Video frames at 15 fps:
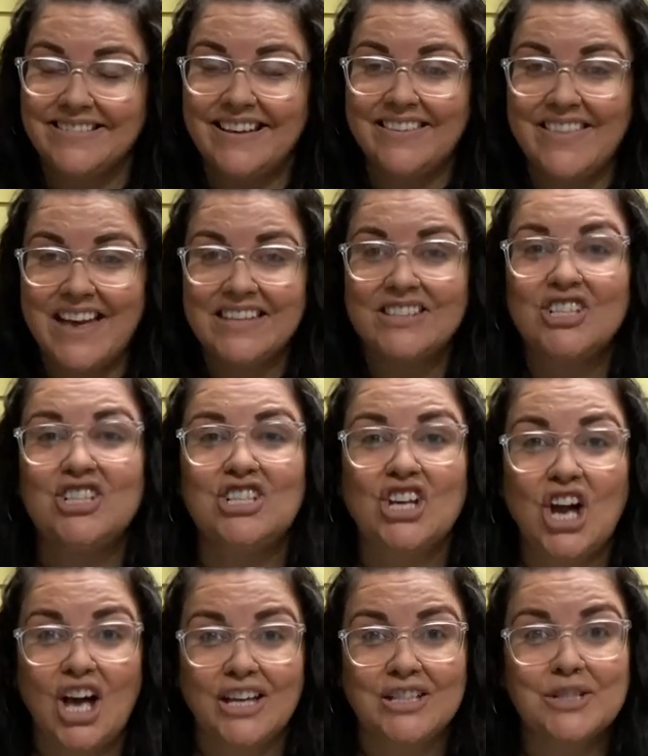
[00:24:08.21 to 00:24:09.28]
And that's
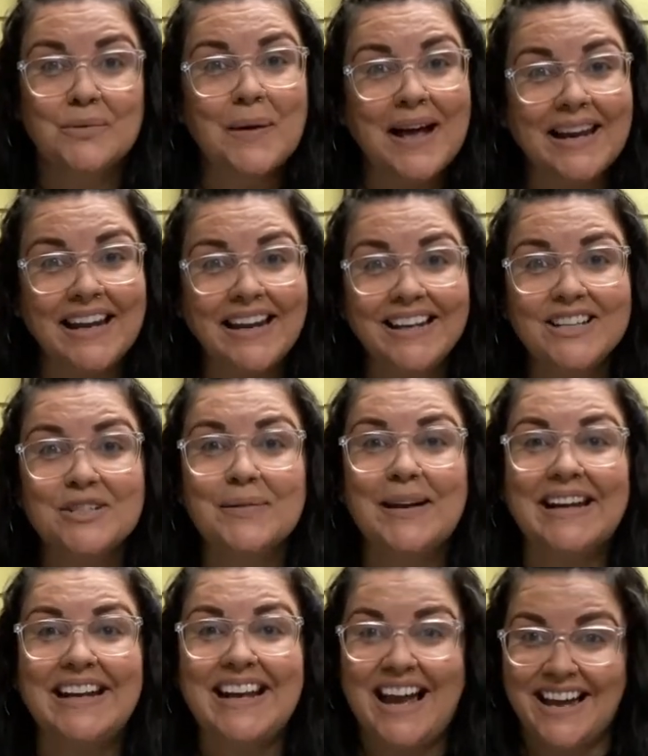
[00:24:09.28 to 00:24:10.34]
John 20,
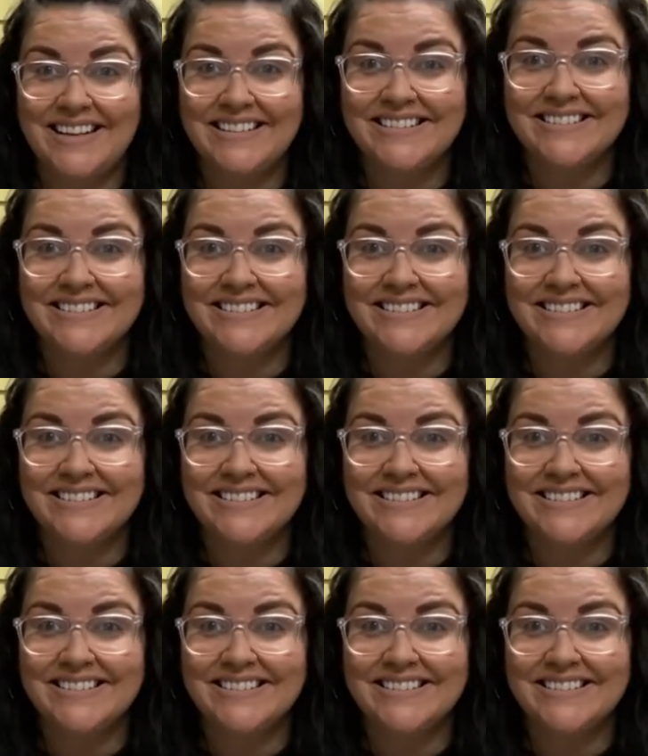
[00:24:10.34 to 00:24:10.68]
29.